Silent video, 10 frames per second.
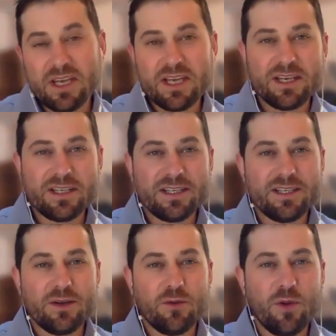
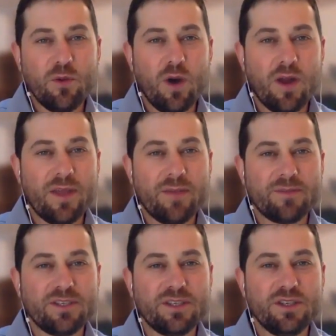we want them
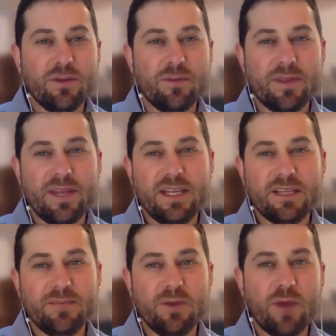to do it, but they need
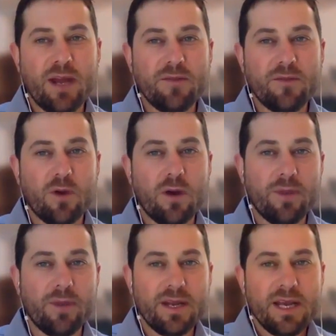to be ready for it.
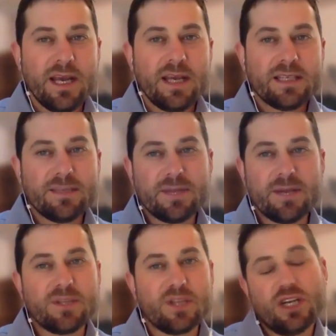But
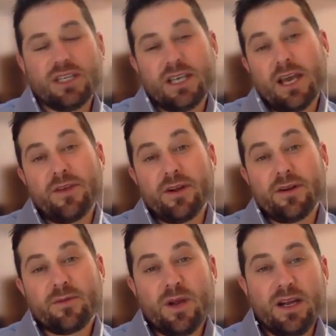sometimes learning together,
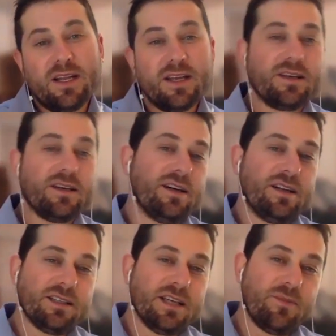right? Like an
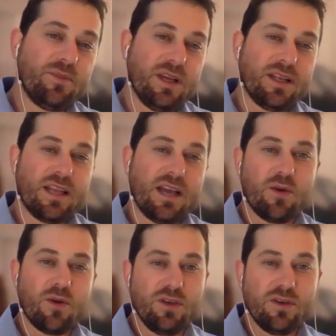example like that,
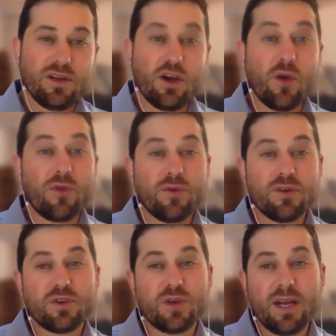where you can go through a
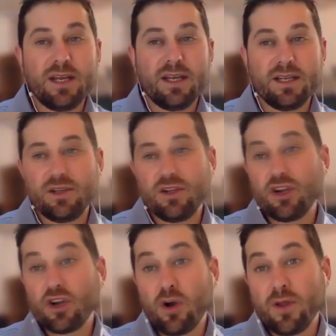training and
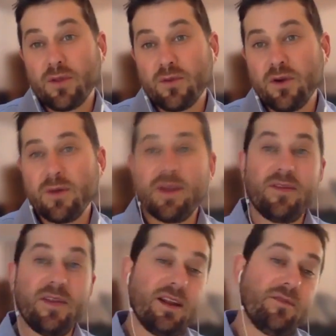you're going through it
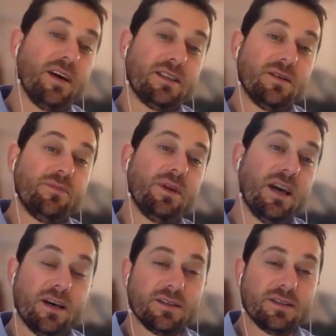and then invite somebody
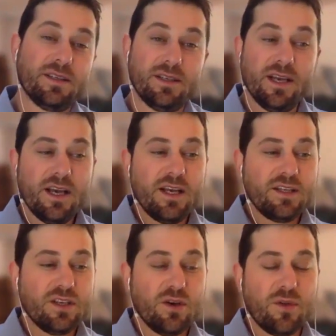else and
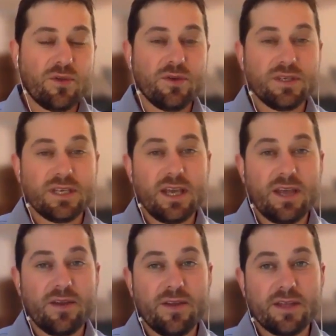to go through it
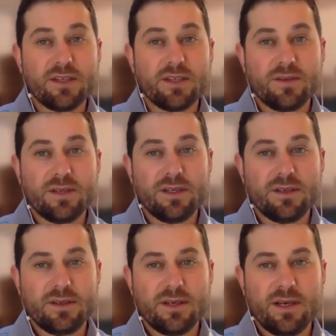together. That's often
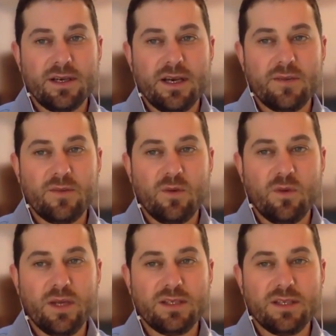a helpful
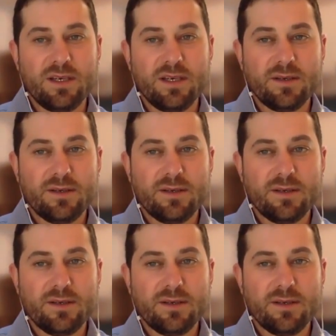way to.